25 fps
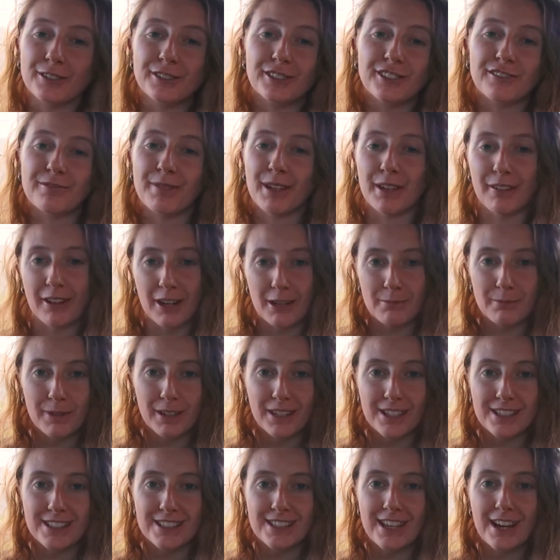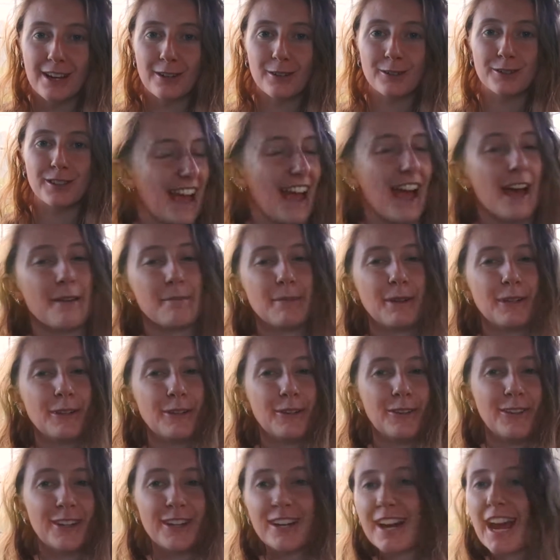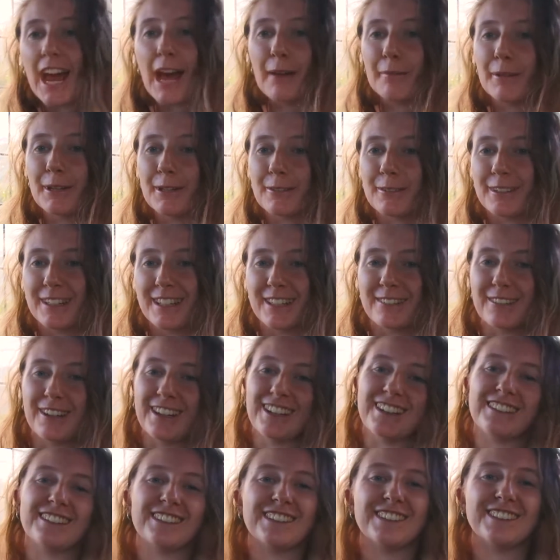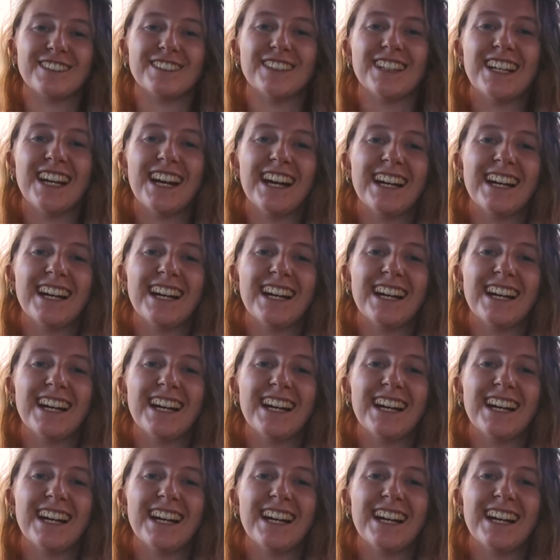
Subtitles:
Of my grandparents' house. Happy New Year, happy 2022.